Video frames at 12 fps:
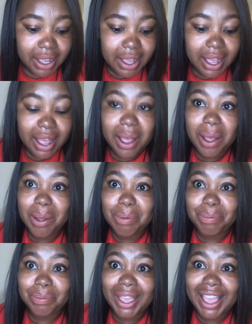
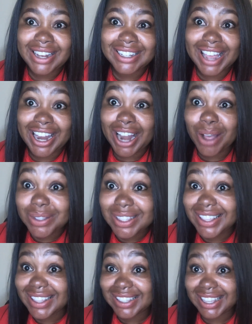And announcing
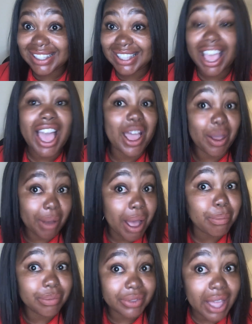this exercise.
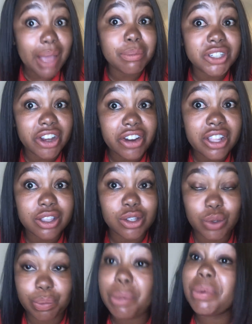I'm sharing this
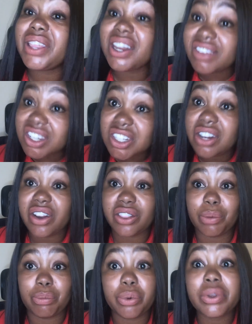to people that have actually read the
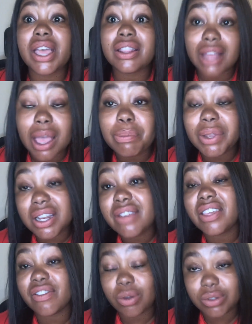book, and I believe
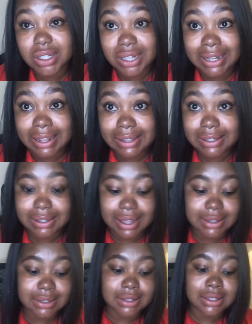they've also done the
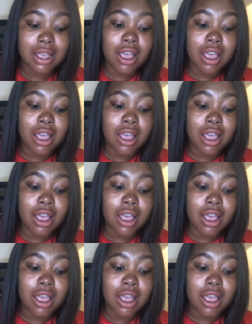exercises.